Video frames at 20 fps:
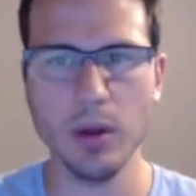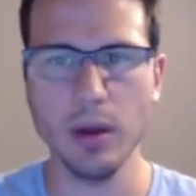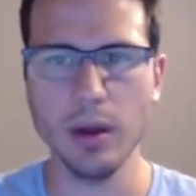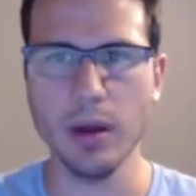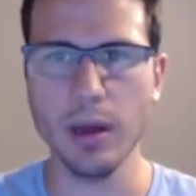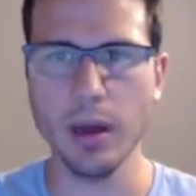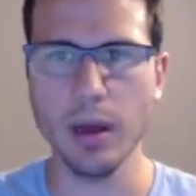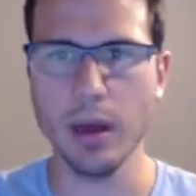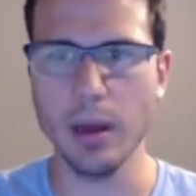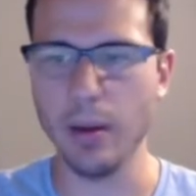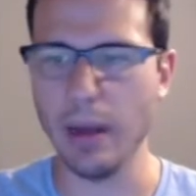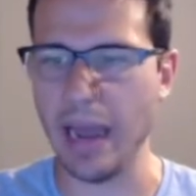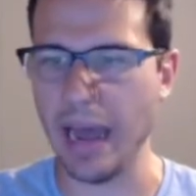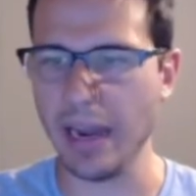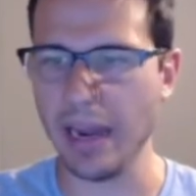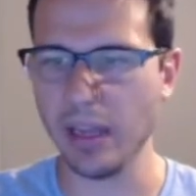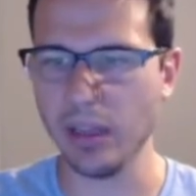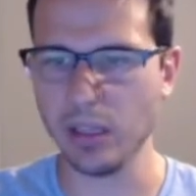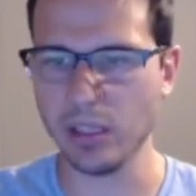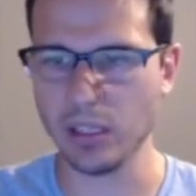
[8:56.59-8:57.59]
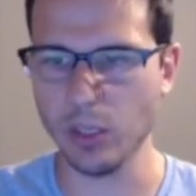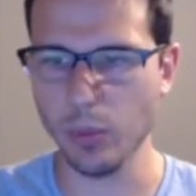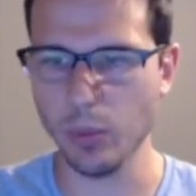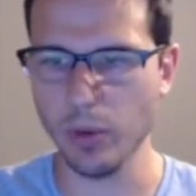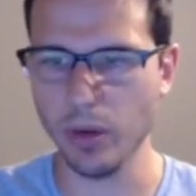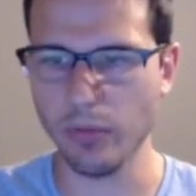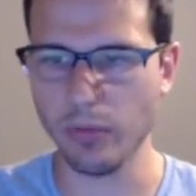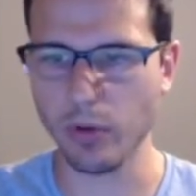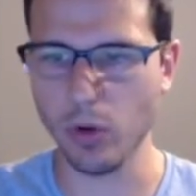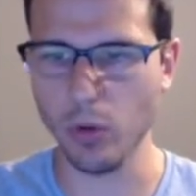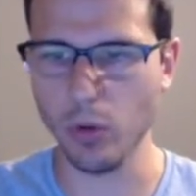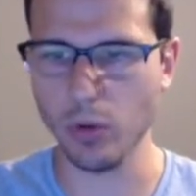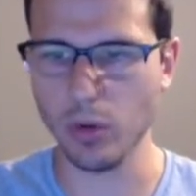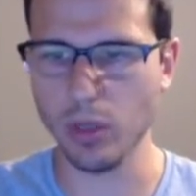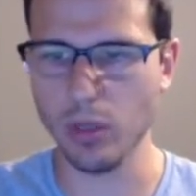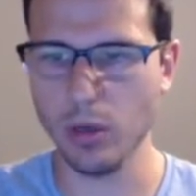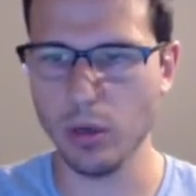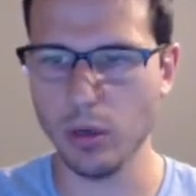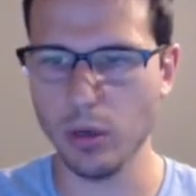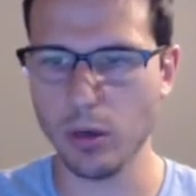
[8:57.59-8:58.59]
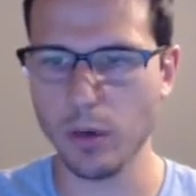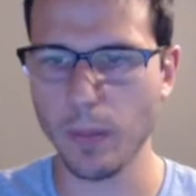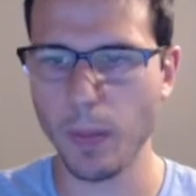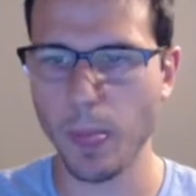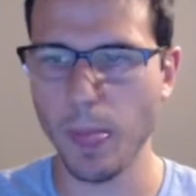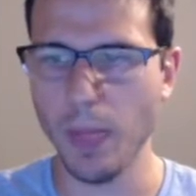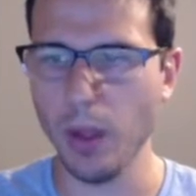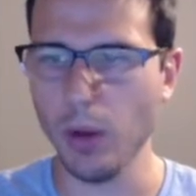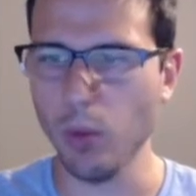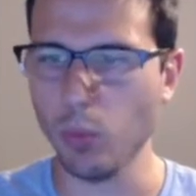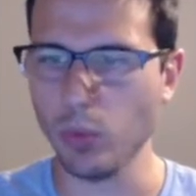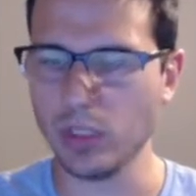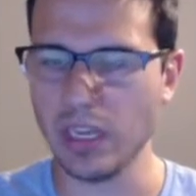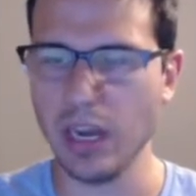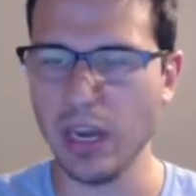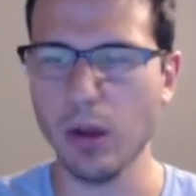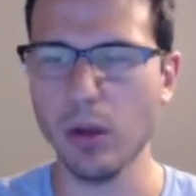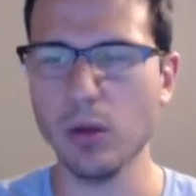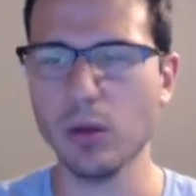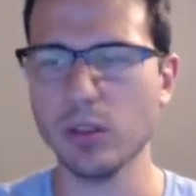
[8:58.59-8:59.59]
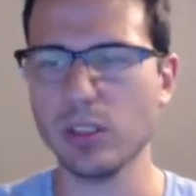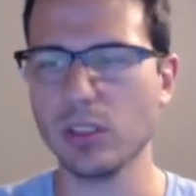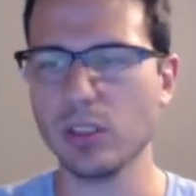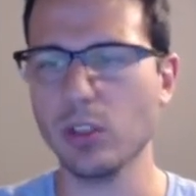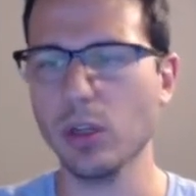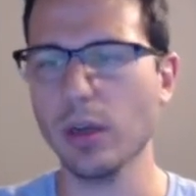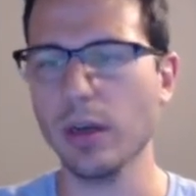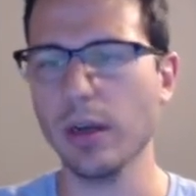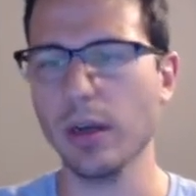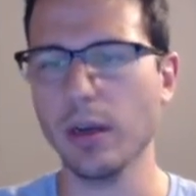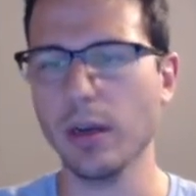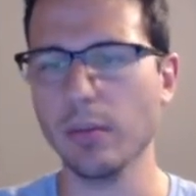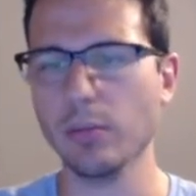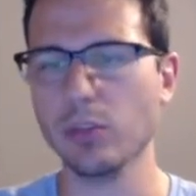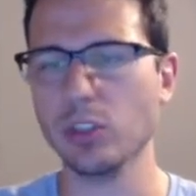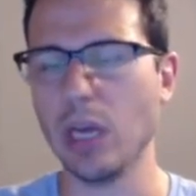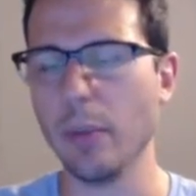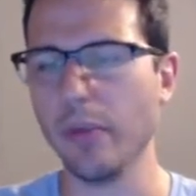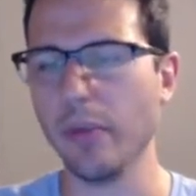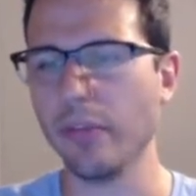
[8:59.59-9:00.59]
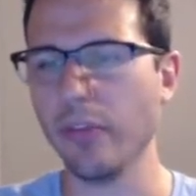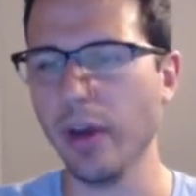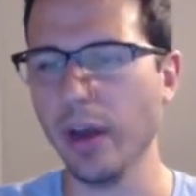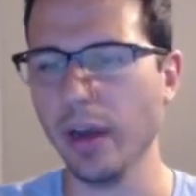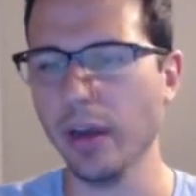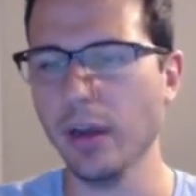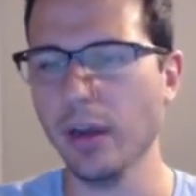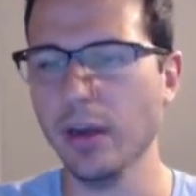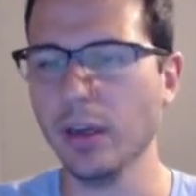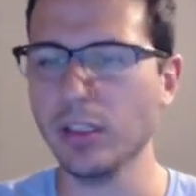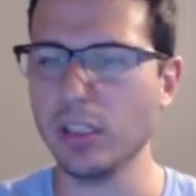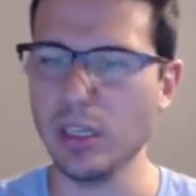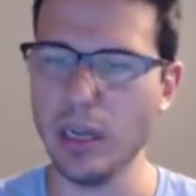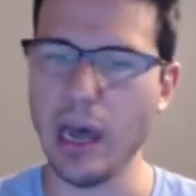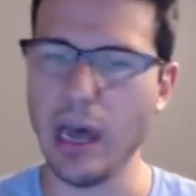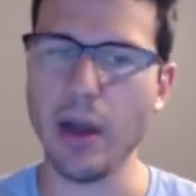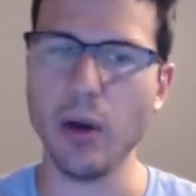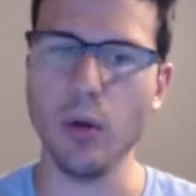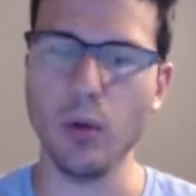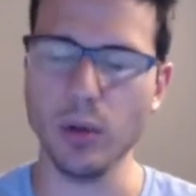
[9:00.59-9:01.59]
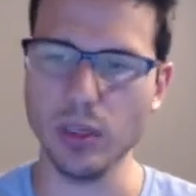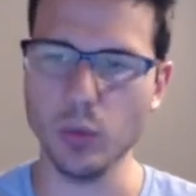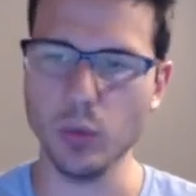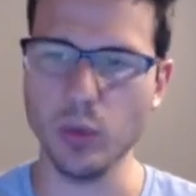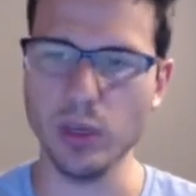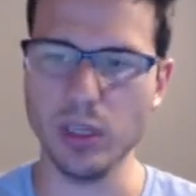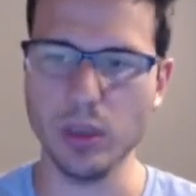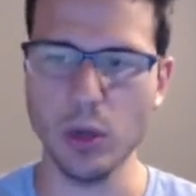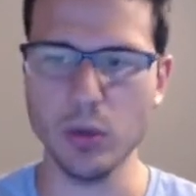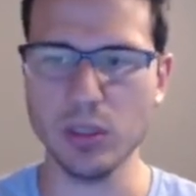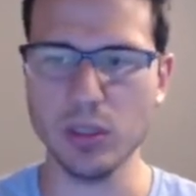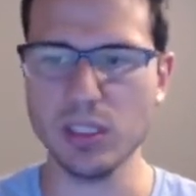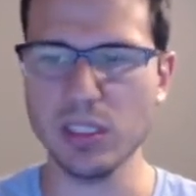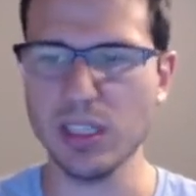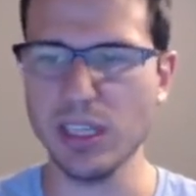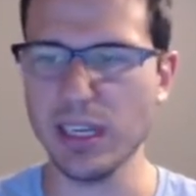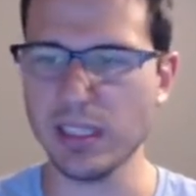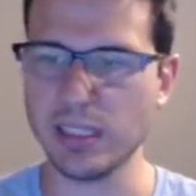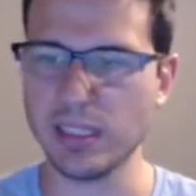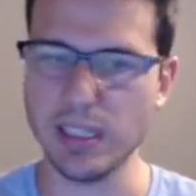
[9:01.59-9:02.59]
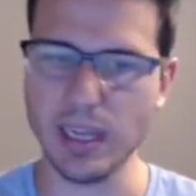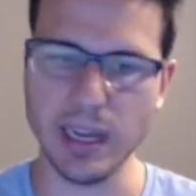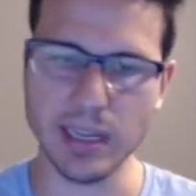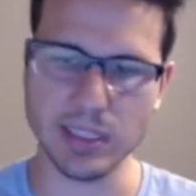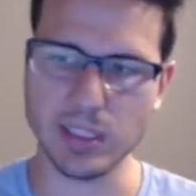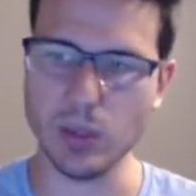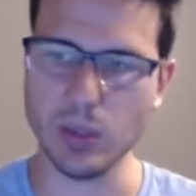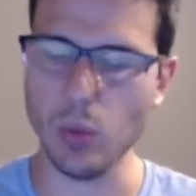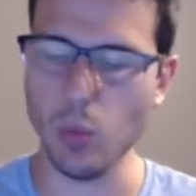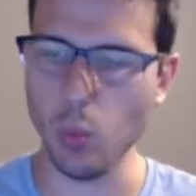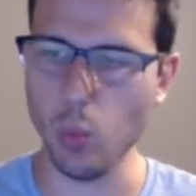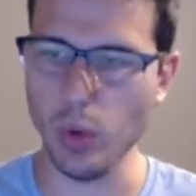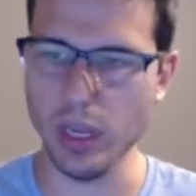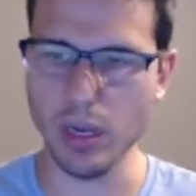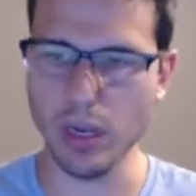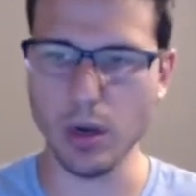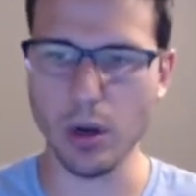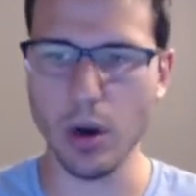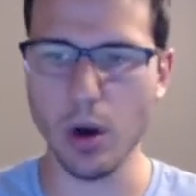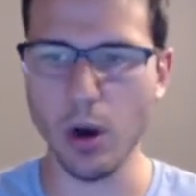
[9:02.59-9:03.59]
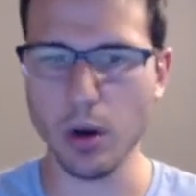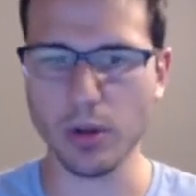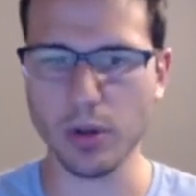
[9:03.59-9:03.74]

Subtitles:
Adding this little bit of code here tells Shopify to not only reload CSS when our